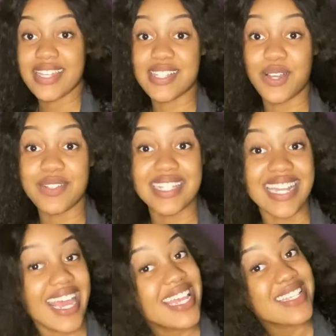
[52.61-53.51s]
So
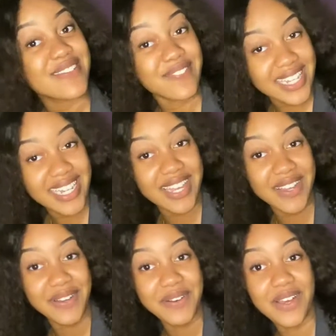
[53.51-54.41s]
today's
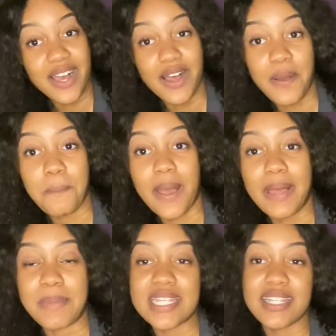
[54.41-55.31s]
video,
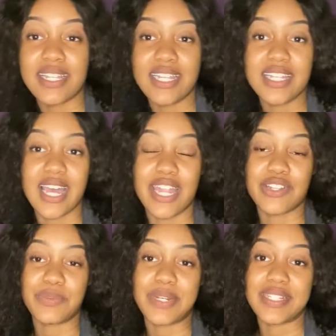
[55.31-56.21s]
I basically kind of
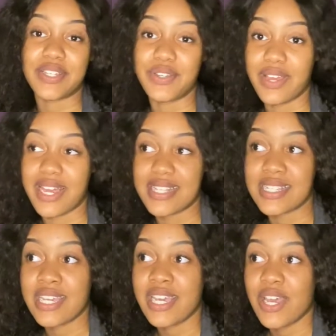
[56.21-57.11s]
just want to tell you
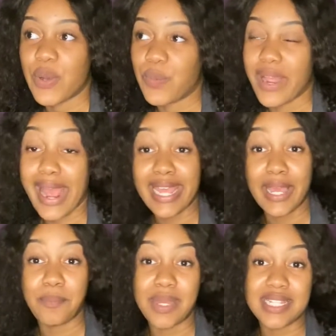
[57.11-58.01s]
guys where I
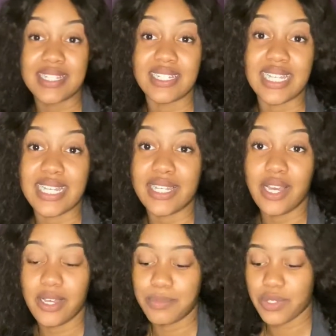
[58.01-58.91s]
am mentally
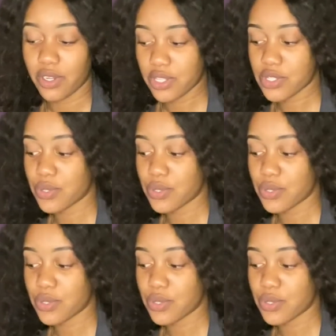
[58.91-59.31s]
during this